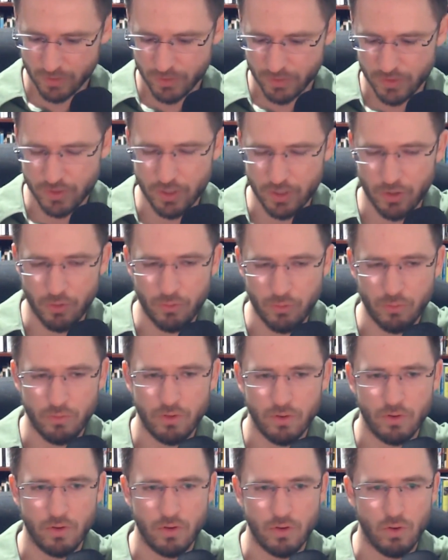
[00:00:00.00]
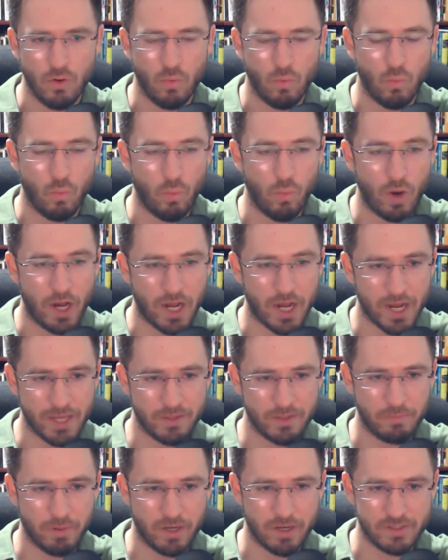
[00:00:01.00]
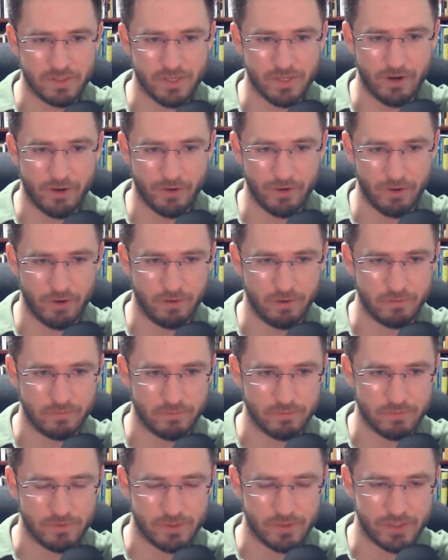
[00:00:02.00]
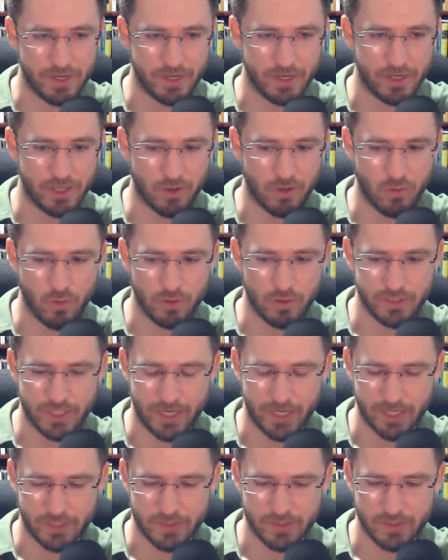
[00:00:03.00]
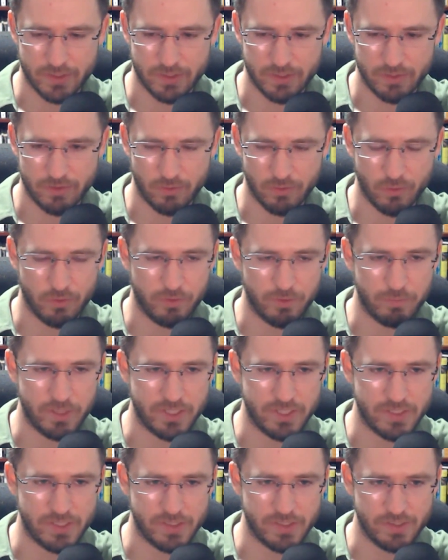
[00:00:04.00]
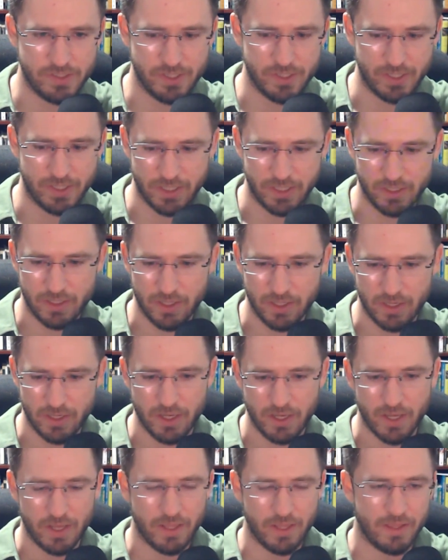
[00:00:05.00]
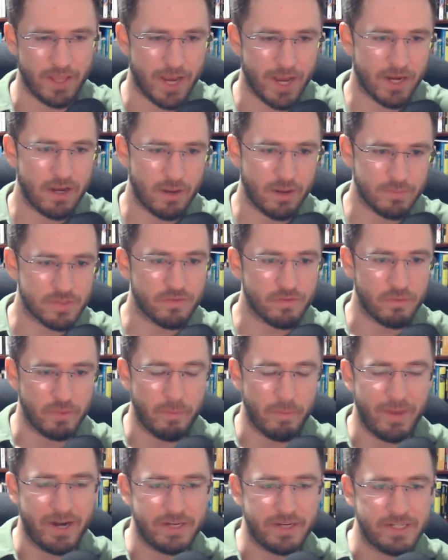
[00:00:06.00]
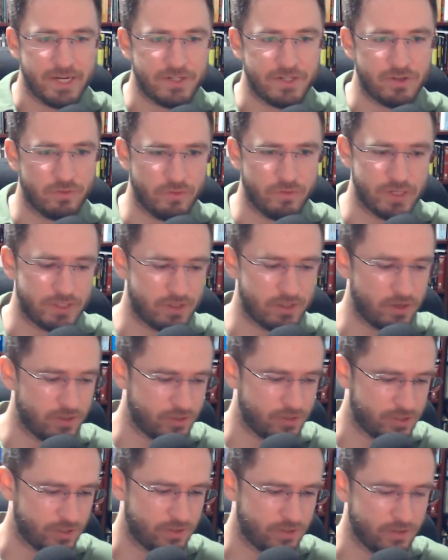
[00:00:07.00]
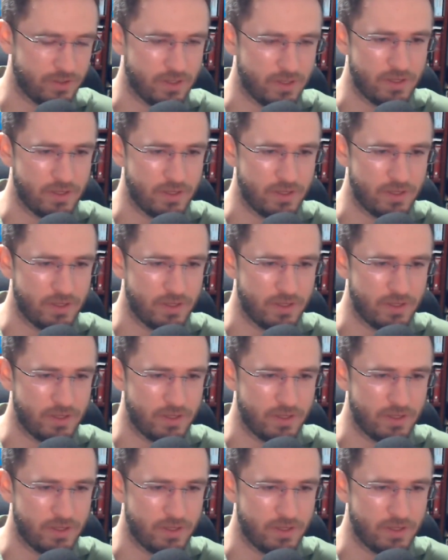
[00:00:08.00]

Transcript: So why the posterior cingulate cortex, or the P C C? That comes from the meditation research.